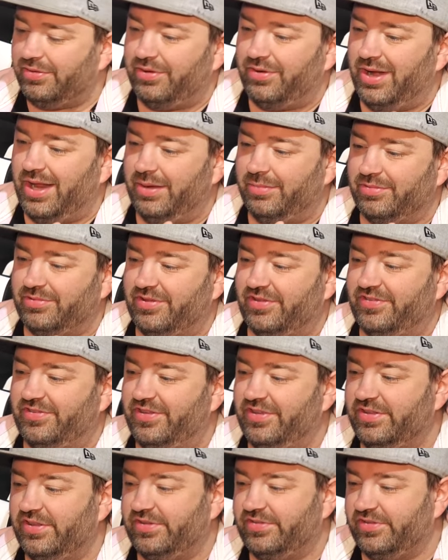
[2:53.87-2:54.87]
they're able to
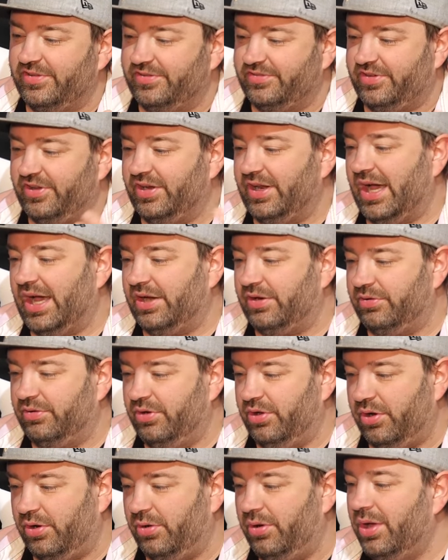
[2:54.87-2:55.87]
see this listing, I don't
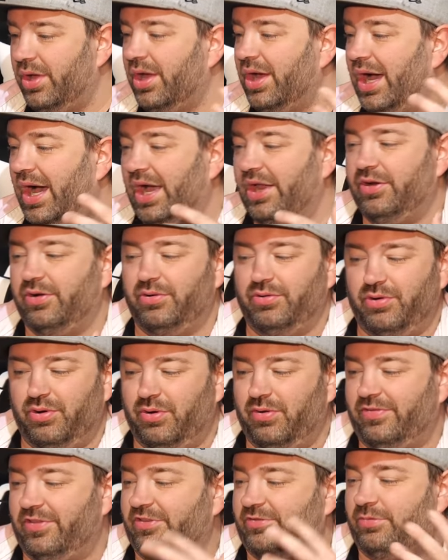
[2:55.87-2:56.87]
know. I don't
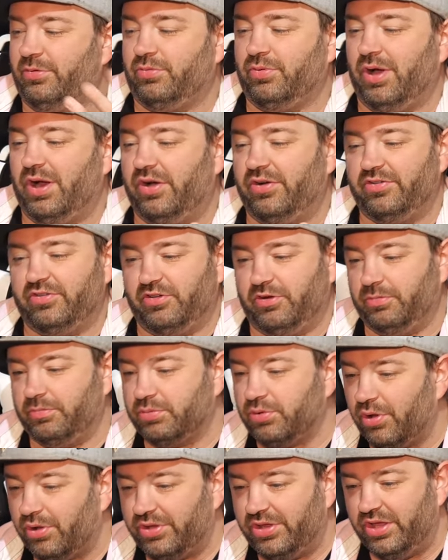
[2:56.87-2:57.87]
know if this requires an
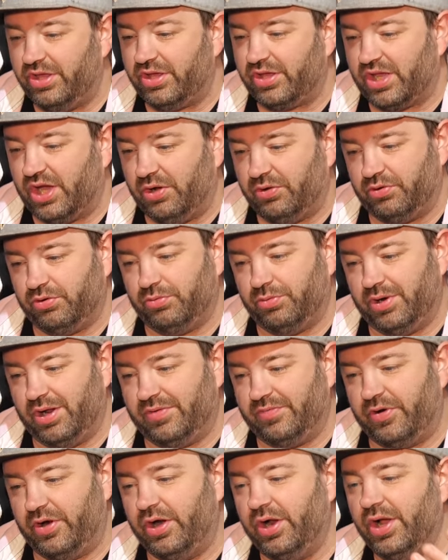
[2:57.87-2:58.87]
employee account or
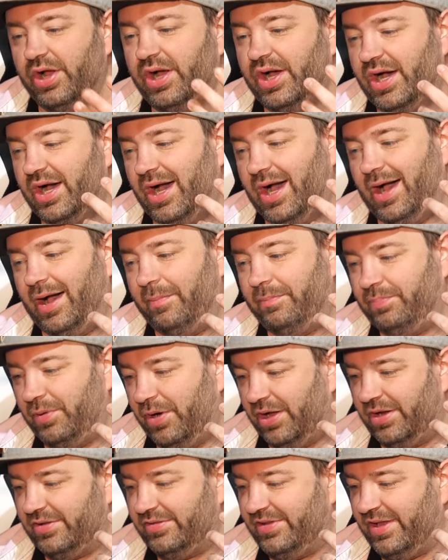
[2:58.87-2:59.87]
whatever. Uh,
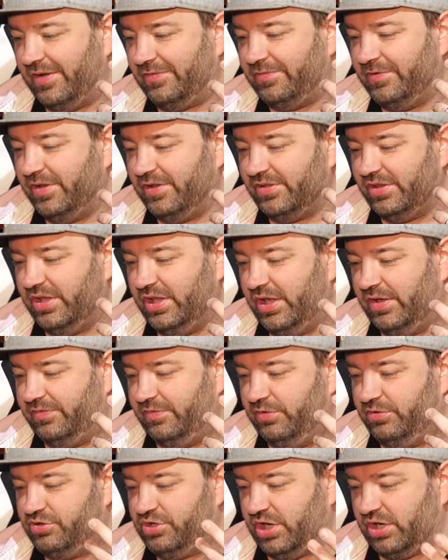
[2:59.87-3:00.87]
but definitely, if
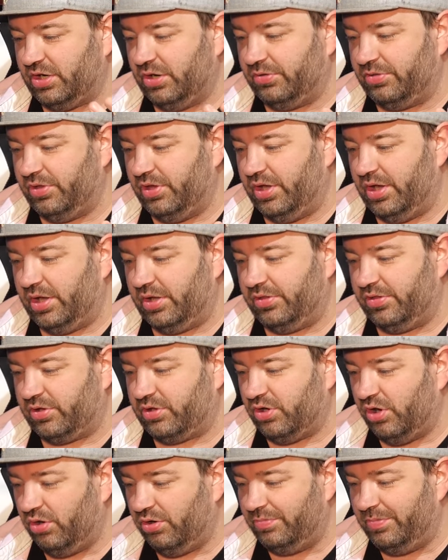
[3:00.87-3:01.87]
you check out the the
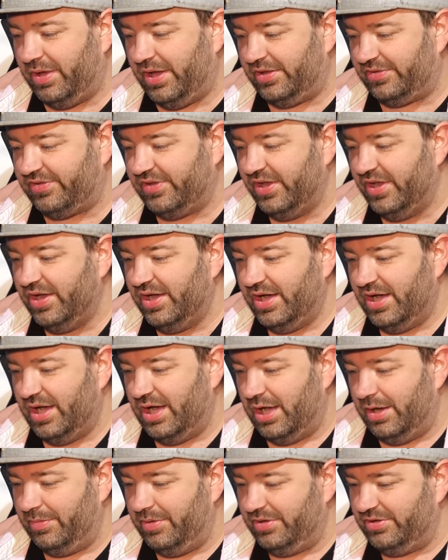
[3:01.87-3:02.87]
code base,
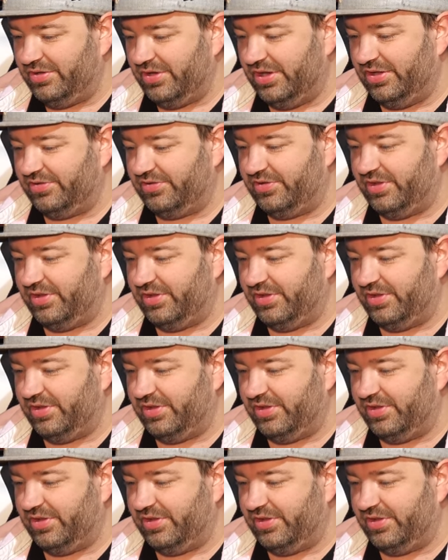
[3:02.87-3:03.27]
um, it does